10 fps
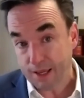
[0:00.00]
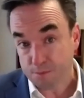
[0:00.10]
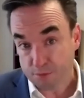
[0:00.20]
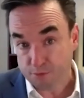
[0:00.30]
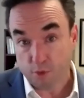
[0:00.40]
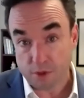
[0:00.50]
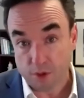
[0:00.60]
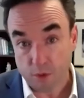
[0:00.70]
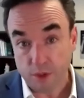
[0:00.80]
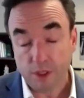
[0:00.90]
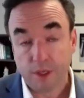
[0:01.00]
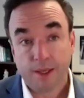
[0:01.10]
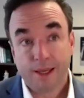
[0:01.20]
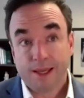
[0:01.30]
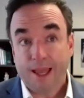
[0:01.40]
before their own.
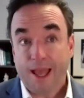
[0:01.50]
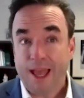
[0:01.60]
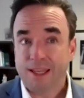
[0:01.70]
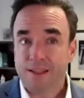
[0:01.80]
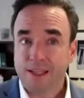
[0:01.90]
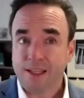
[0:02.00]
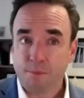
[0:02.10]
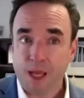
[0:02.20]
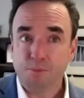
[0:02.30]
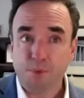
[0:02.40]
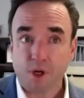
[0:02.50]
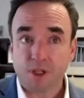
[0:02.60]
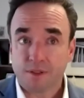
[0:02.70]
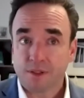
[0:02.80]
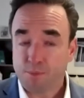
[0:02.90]
And in my
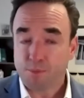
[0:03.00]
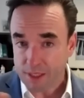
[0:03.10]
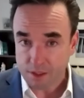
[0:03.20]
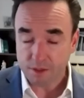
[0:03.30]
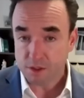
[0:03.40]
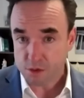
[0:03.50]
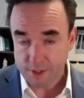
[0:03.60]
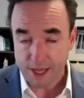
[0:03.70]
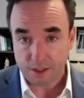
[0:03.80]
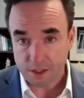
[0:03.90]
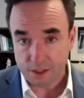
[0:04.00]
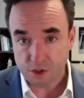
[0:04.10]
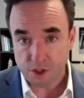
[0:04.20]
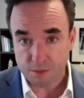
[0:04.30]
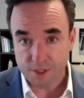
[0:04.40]
book, depending on the totality of the
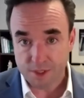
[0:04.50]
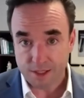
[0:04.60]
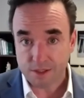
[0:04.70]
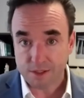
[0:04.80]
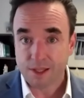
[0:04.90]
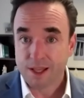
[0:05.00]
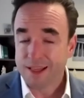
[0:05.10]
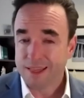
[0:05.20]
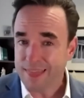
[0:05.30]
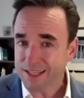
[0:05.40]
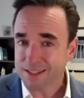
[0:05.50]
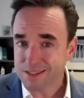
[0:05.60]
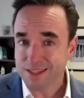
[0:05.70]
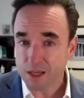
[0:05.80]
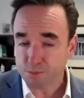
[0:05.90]
circumstances, that
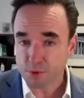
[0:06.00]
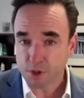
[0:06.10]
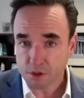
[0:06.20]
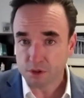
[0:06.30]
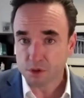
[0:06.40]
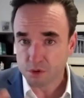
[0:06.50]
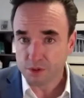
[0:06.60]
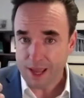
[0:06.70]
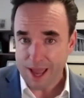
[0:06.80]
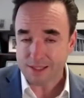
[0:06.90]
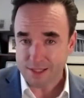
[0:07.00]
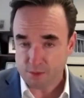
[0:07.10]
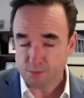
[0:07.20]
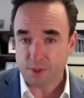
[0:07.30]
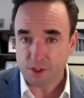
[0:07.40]
does not preclude
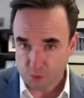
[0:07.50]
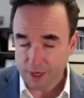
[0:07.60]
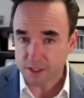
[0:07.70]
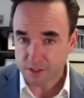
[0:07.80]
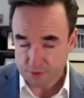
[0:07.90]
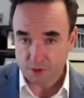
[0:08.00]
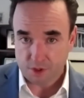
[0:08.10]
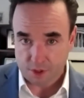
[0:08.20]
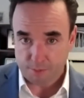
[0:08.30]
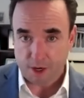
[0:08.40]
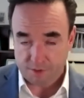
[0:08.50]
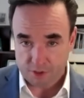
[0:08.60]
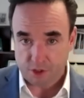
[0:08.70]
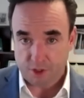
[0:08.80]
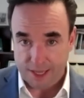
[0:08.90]
assets being transferred to the power of
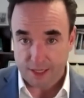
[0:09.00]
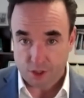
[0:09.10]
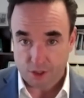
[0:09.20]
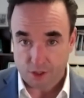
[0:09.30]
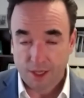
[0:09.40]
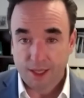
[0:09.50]
attorney agent,